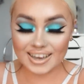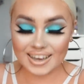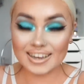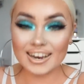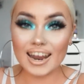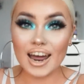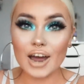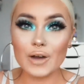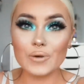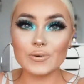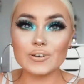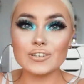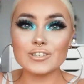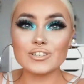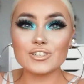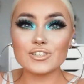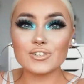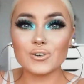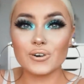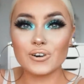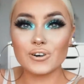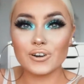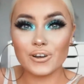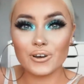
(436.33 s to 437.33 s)
I was
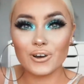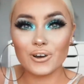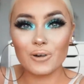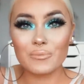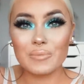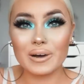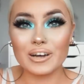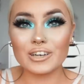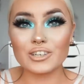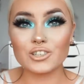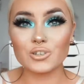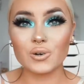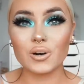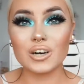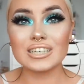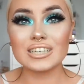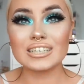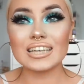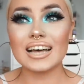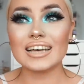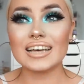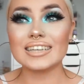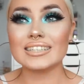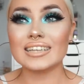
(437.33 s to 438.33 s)
sorting out all my
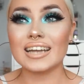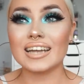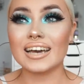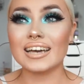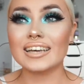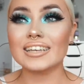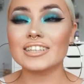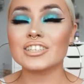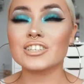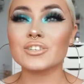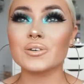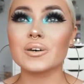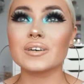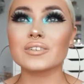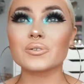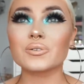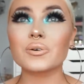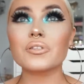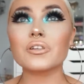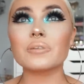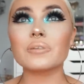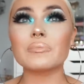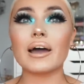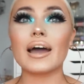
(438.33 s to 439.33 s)
drawers last night. So I was
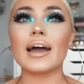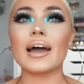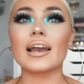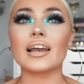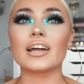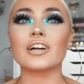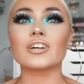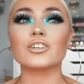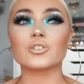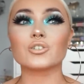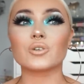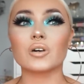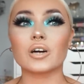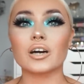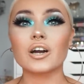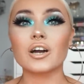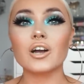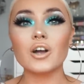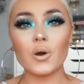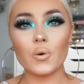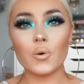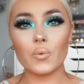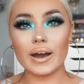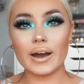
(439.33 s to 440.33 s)
going through my highlighter drawer
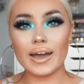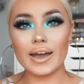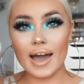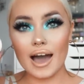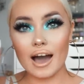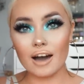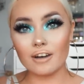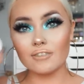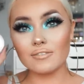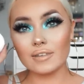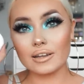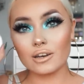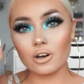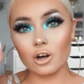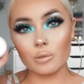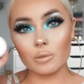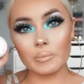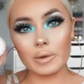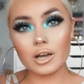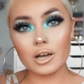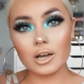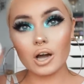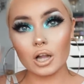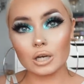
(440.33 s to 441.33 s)
where I have like all
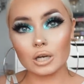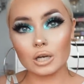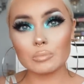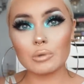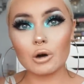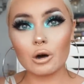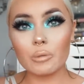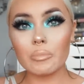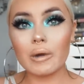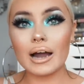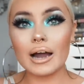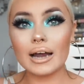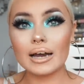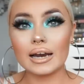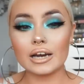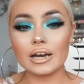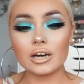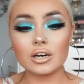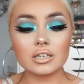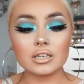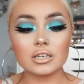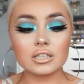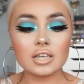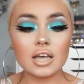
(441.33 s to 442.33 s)
my Colourpop
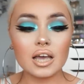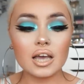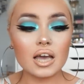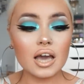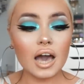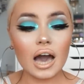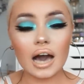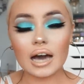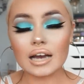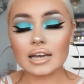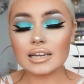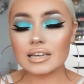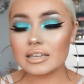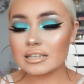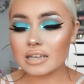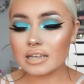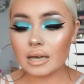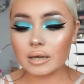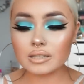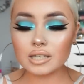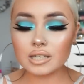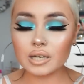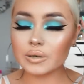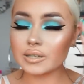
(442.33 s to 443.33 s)
highlighters, and it's
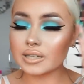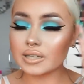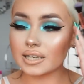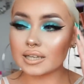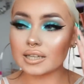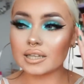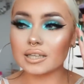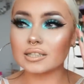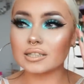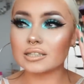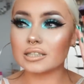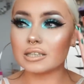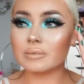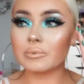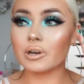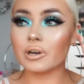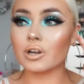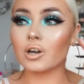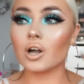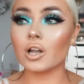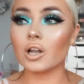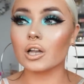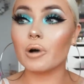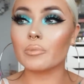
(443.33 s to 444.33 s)
absolutely ridiculous the amount of
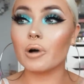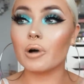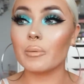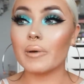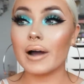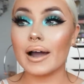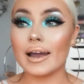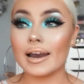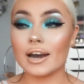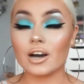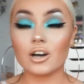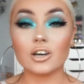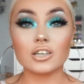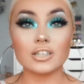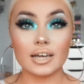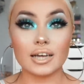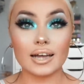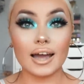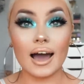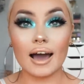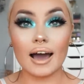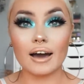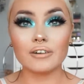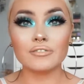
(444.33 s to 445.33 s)
Colourpop highlighters I
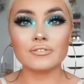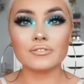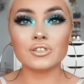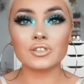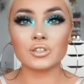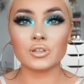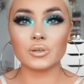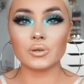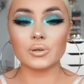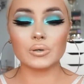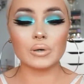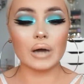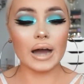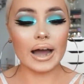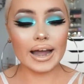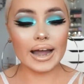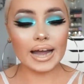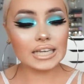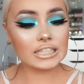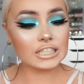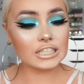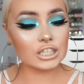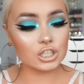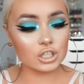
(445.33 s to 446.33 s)
have. So I
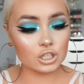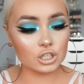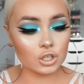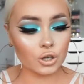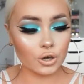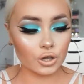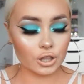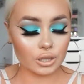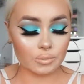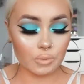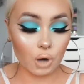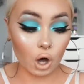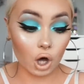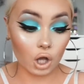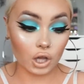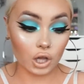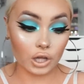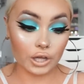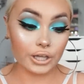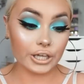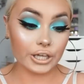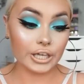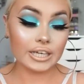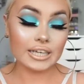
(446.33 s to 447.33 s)
actually just took them all
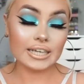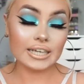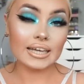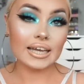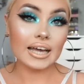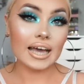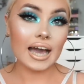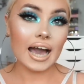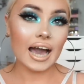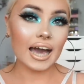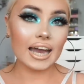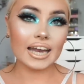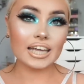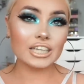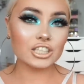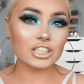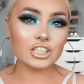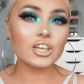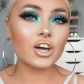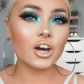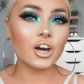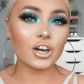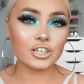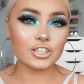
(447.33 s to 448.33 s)
out and I
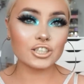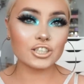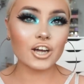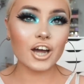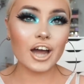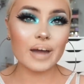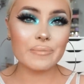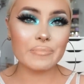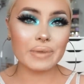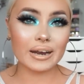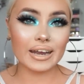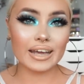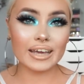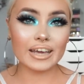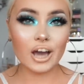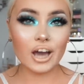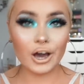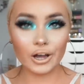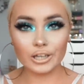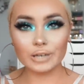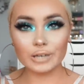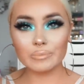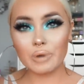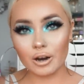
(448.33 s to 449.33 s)
just counted how many
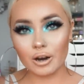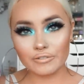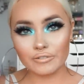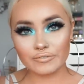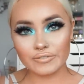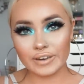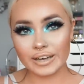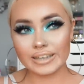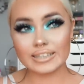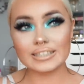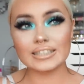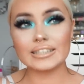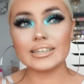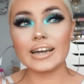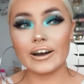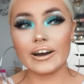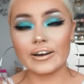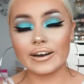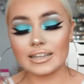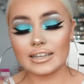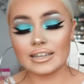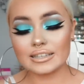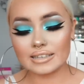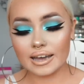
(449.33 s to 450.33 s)
Colourpop
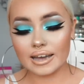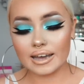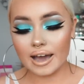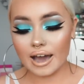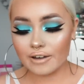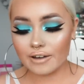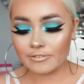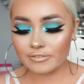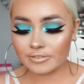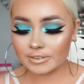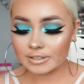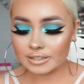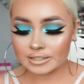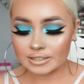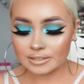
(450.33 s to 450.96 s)
flexitarians I have.